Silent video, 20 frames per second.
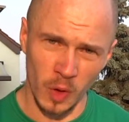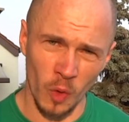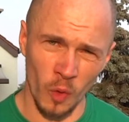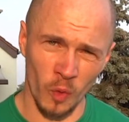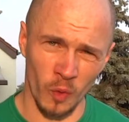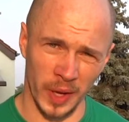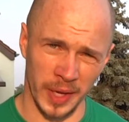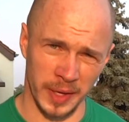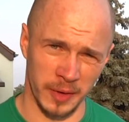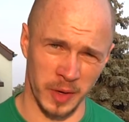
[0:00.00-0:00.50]

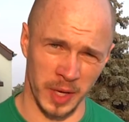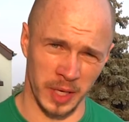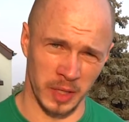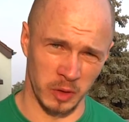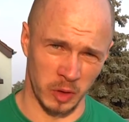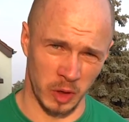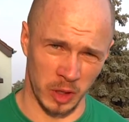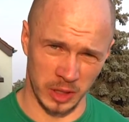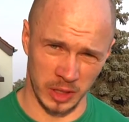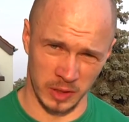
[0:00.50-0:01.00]
where you can
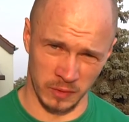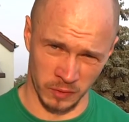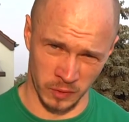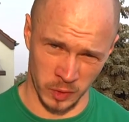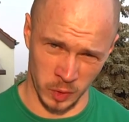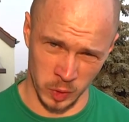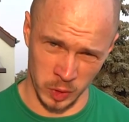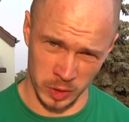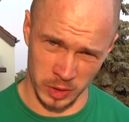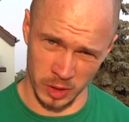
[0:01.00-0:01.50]
order
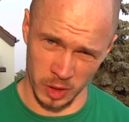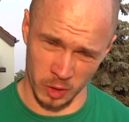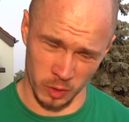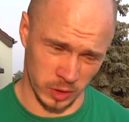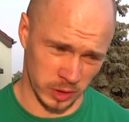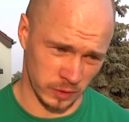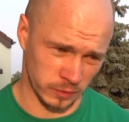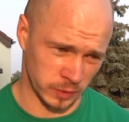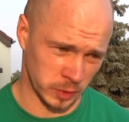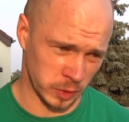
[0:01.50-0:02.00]
food,
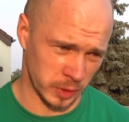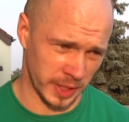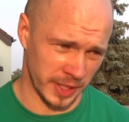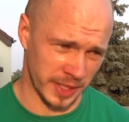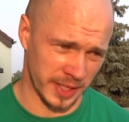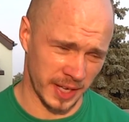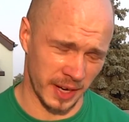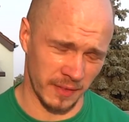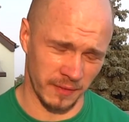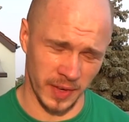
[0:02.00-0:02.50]
local food and
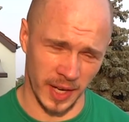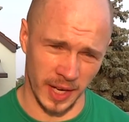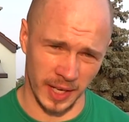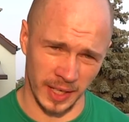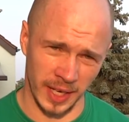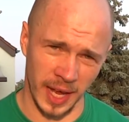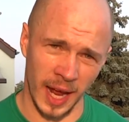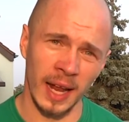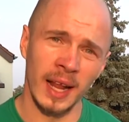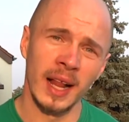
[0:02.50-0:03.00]
stuff
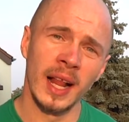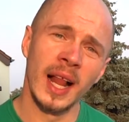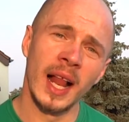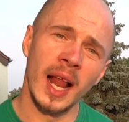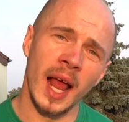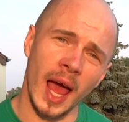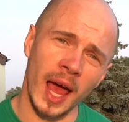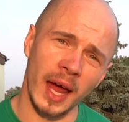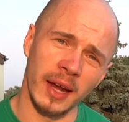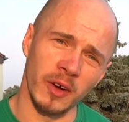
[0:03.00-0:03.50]
like that,
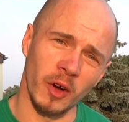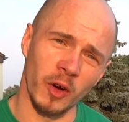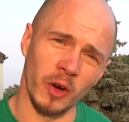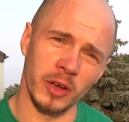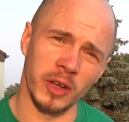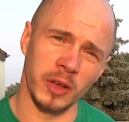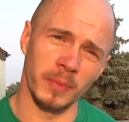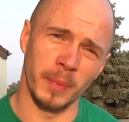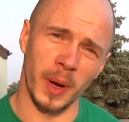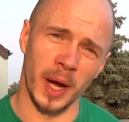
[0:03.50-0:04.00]
and
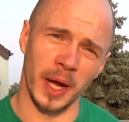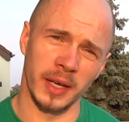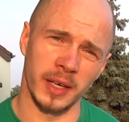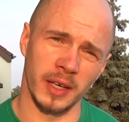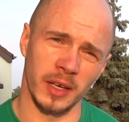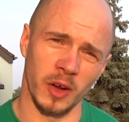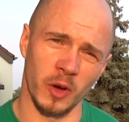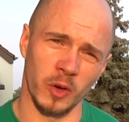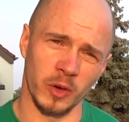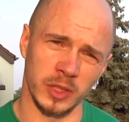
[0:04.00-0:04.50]
also buy the
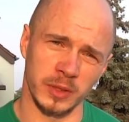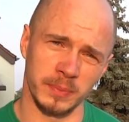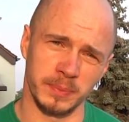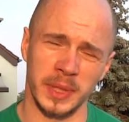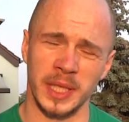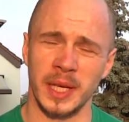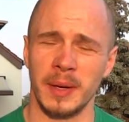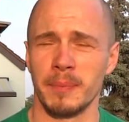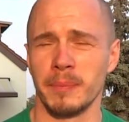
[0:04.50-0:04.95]
local beer.